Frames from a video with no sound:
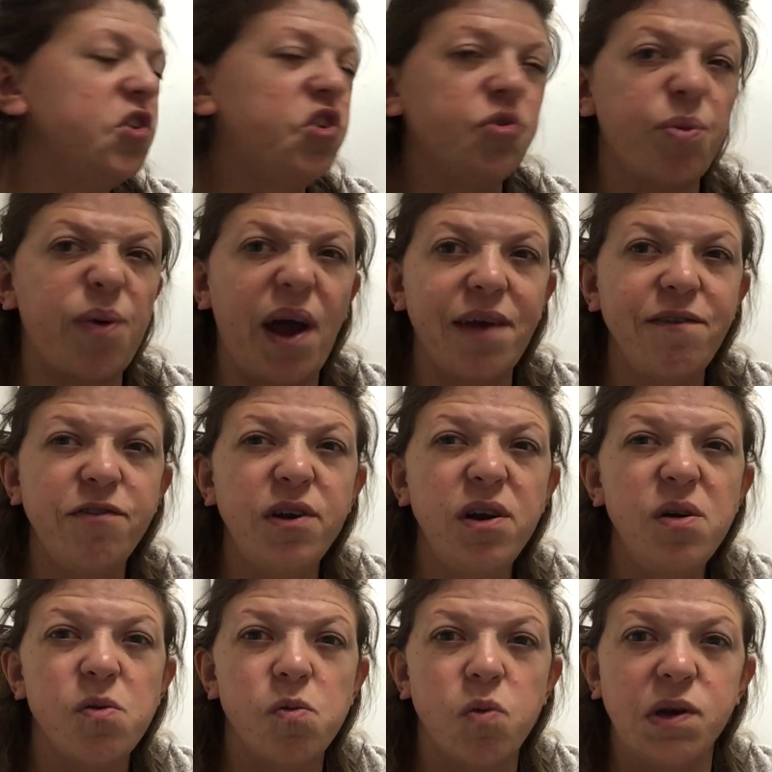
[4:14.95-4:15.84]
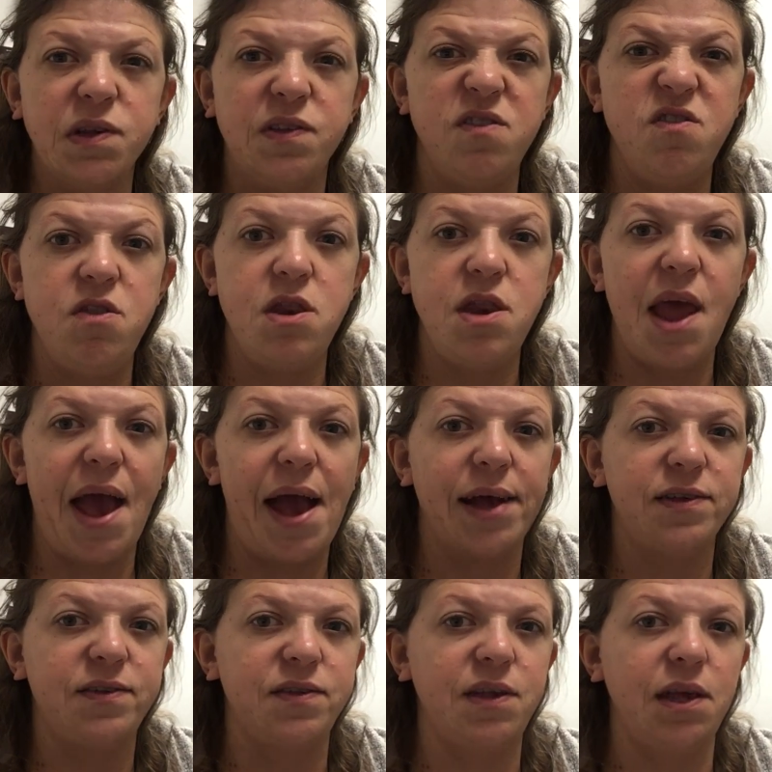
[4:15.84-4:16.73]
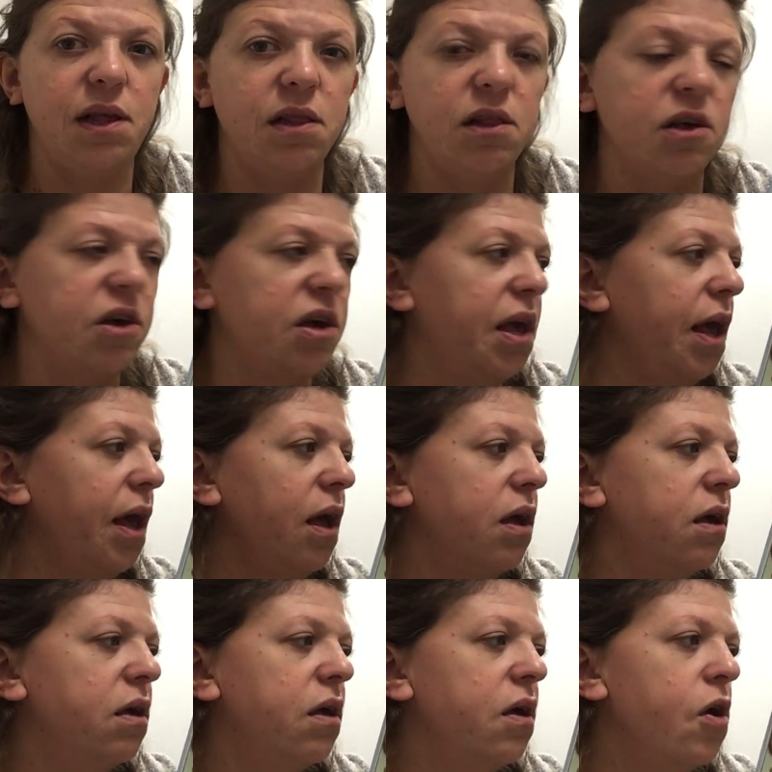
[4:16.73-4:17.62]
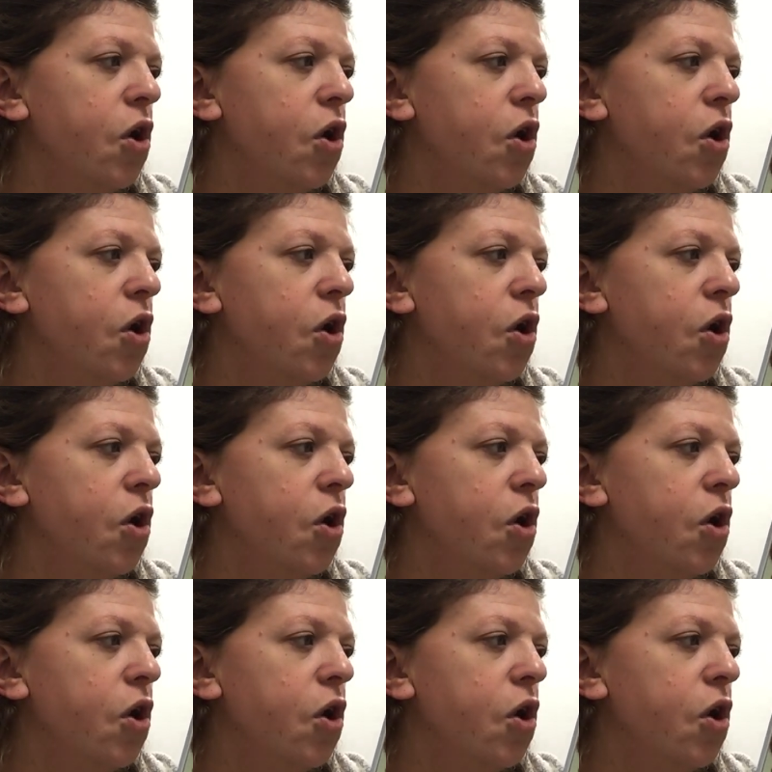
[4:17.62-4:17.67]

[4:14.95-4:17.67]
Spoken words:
driver was nasty looking.